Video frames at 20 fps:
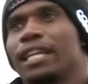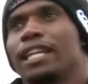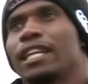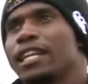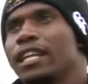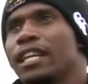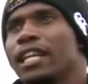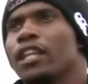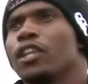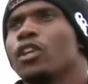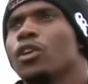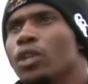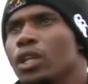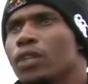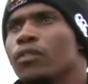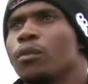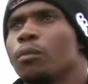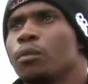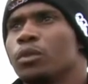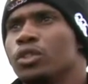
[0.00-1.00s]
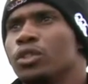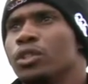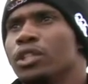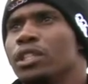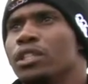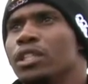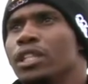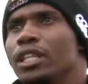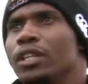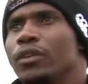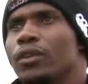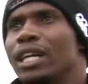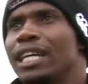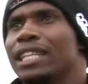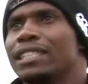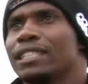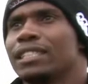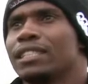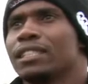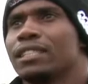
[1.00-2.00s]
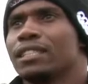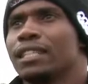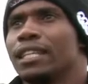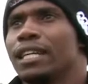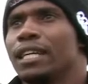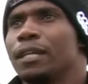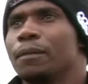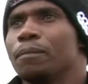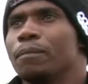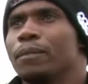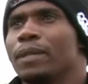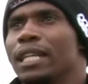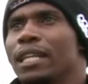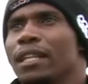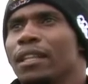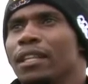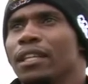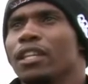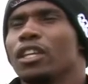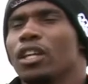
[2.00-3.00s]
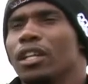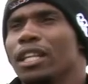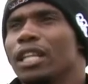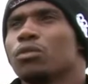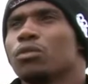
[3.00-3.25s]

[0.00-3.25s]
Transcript: that, at another unit if opportunity arises. Um, and I think, yeah,